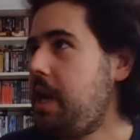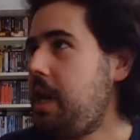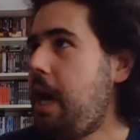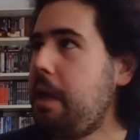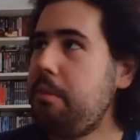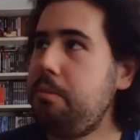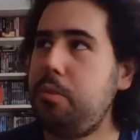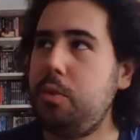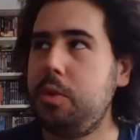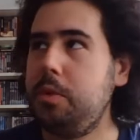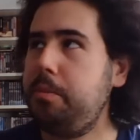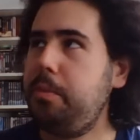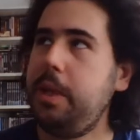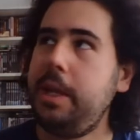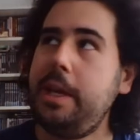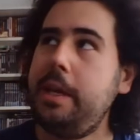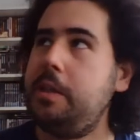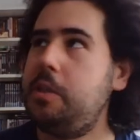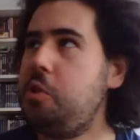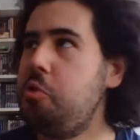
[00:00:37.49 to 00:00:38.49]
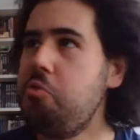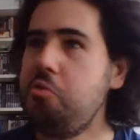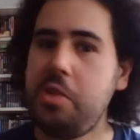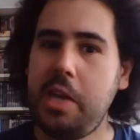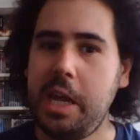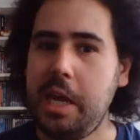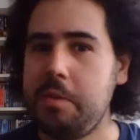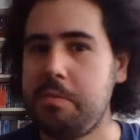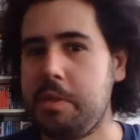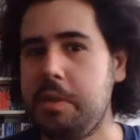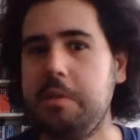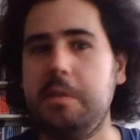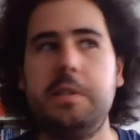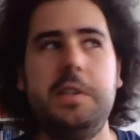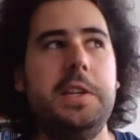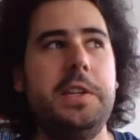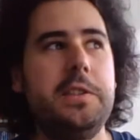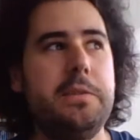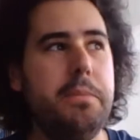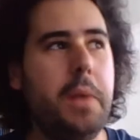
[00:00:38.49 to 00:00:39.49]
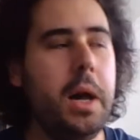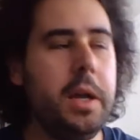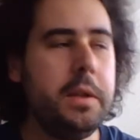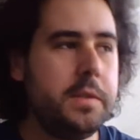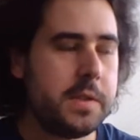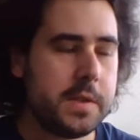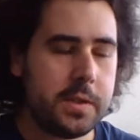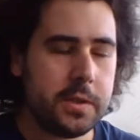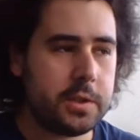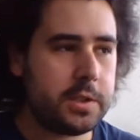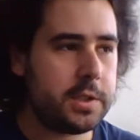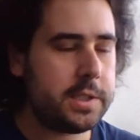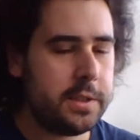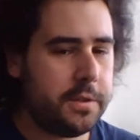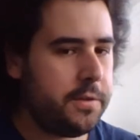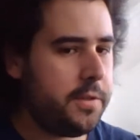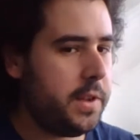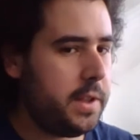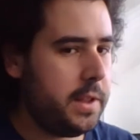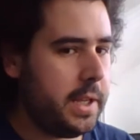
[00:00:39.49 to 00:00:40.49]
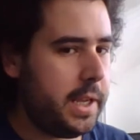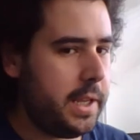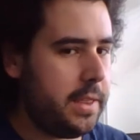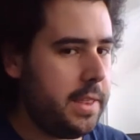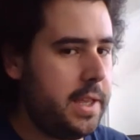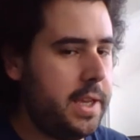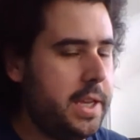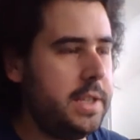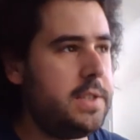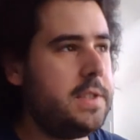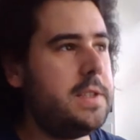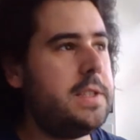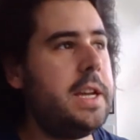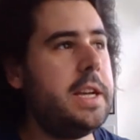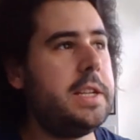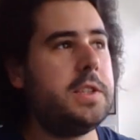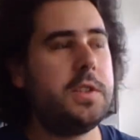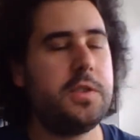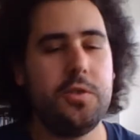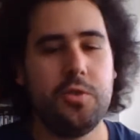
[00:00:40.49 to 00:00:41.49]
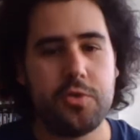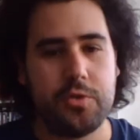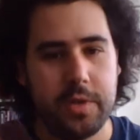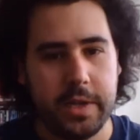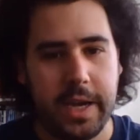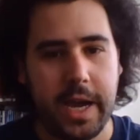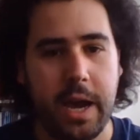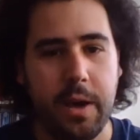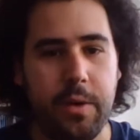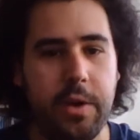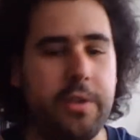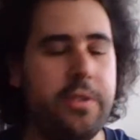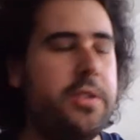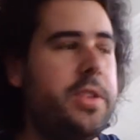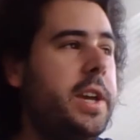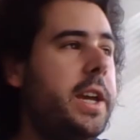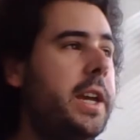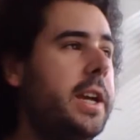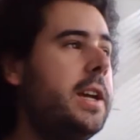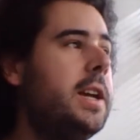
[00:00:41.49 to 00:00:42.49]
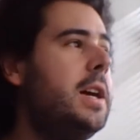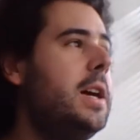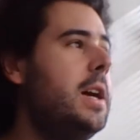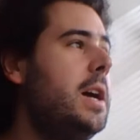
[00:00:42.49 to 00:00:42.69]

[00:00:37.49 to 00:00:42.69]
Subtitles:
I will play 2 games in 6 months or something like this. That's usually how I think.